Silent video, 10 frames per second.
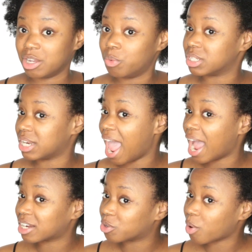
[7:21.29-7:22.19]
It wasn't
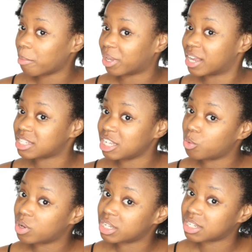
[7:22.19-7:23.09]
acting right because it
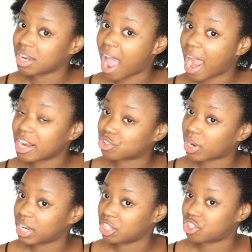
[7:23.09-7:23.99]
wasn't
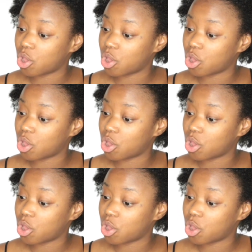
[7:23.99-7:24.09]
hydrated.